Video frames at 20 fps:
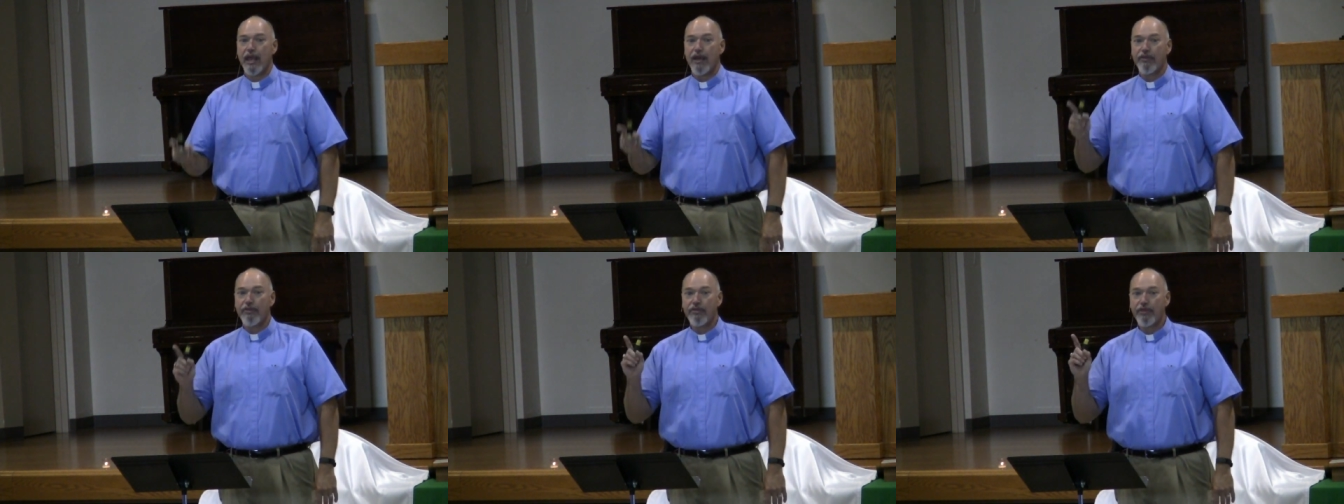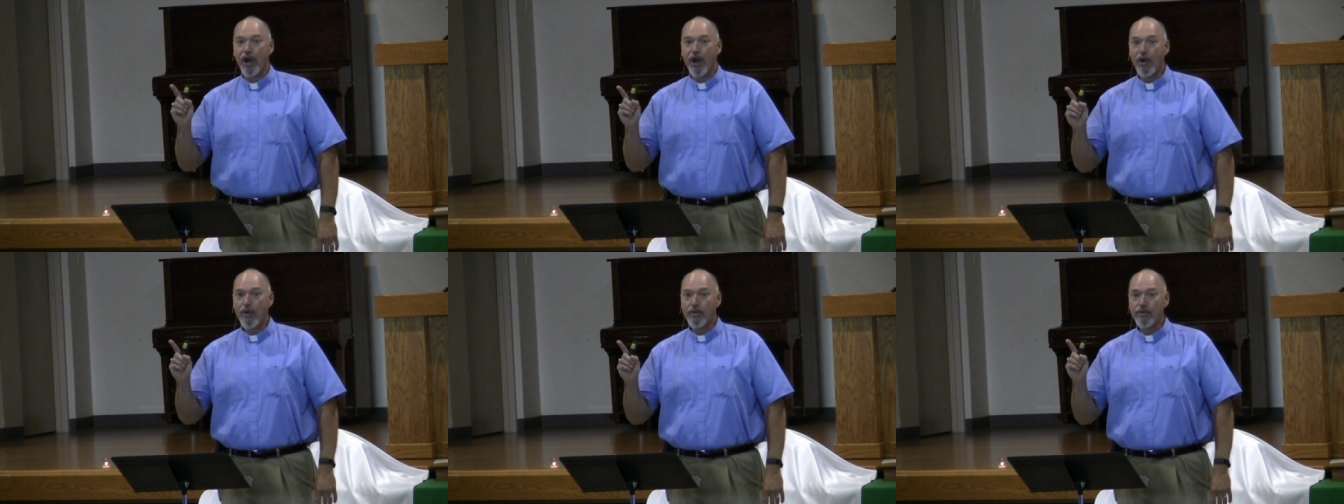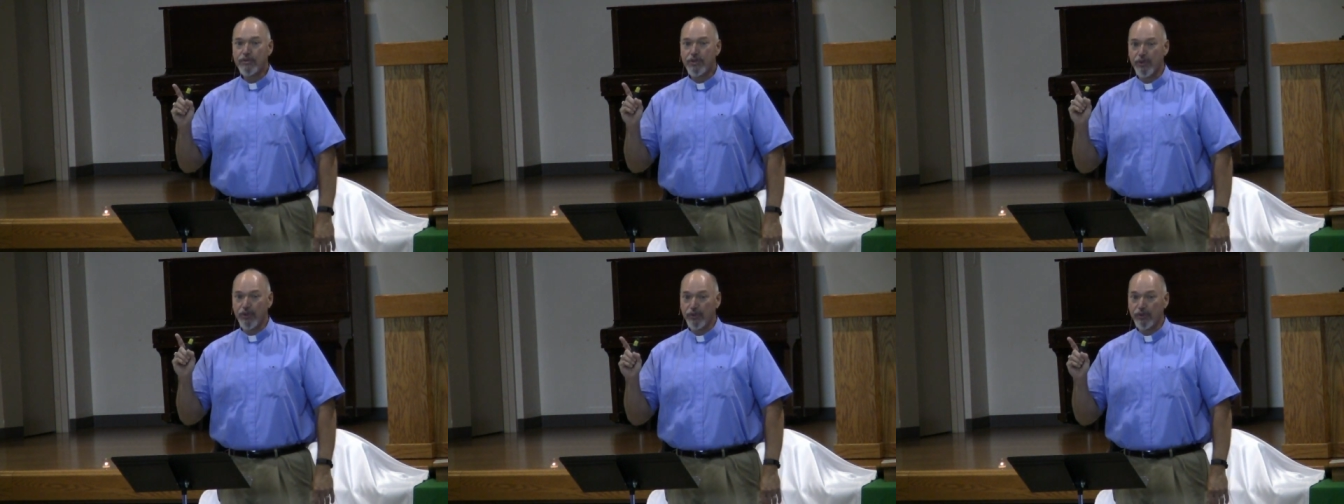
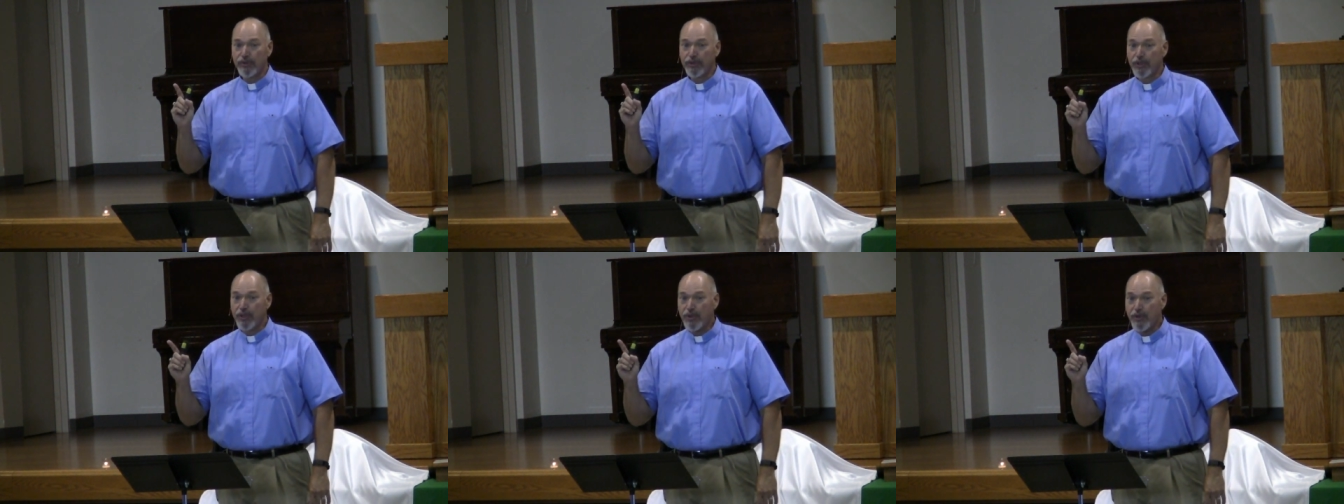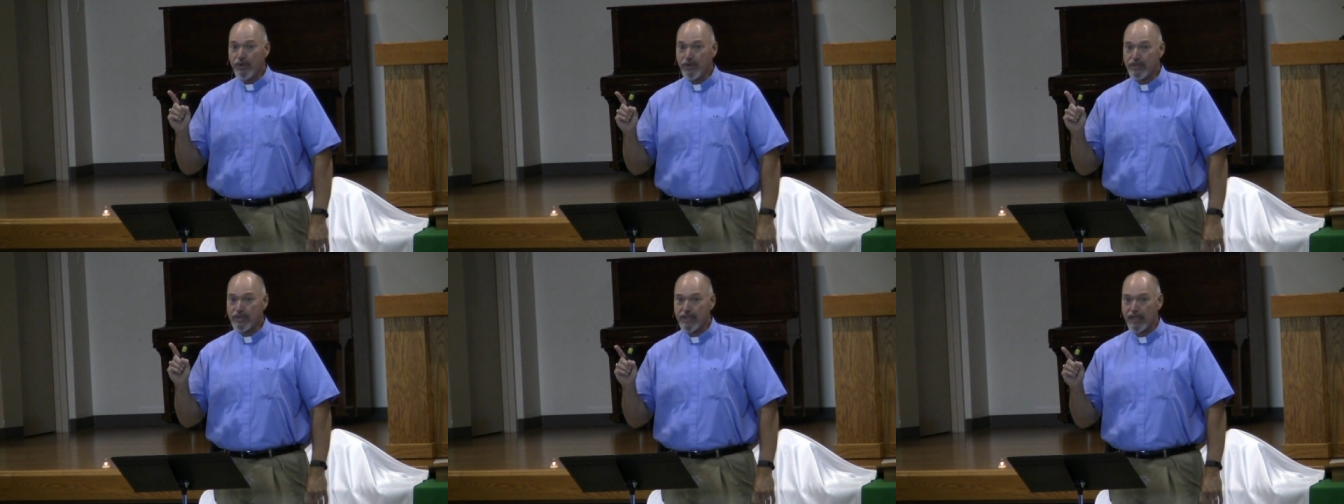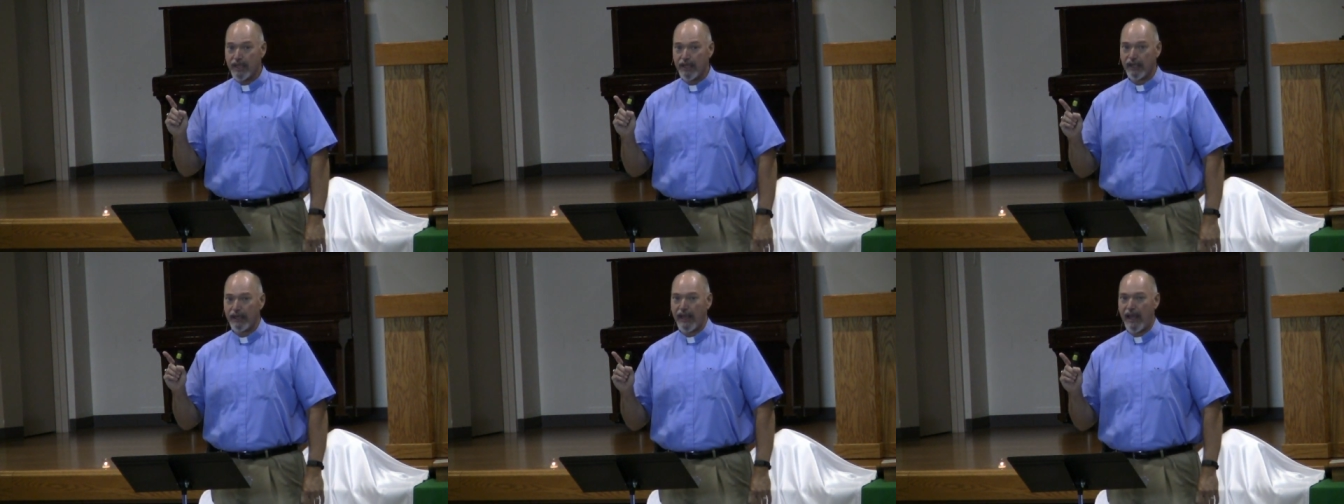Those who lose
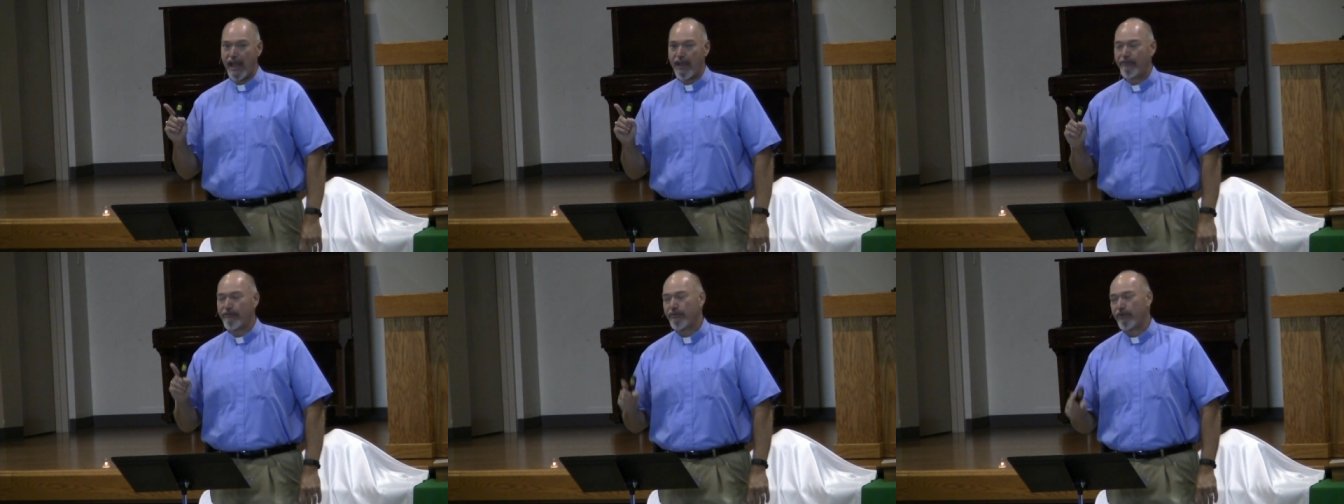their life